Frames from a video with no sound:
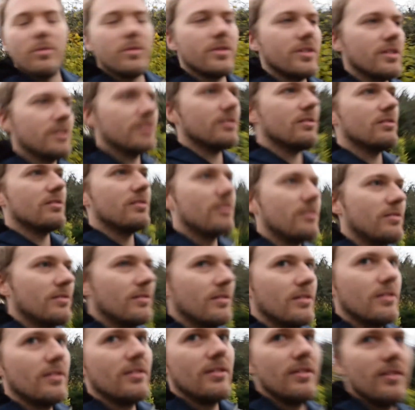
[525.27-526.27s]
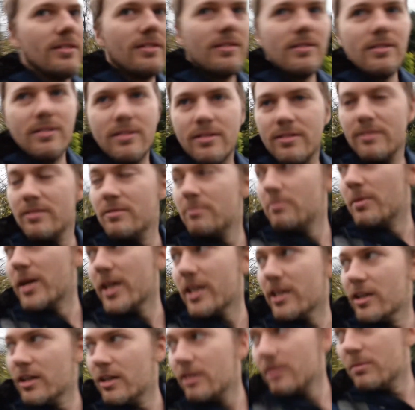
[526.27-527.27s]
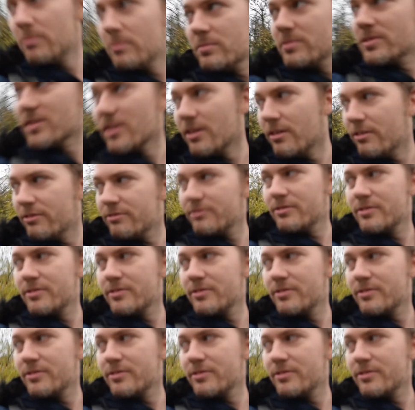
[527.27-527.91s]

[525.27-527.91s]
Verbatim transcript: We're just um, making up stuff. There's no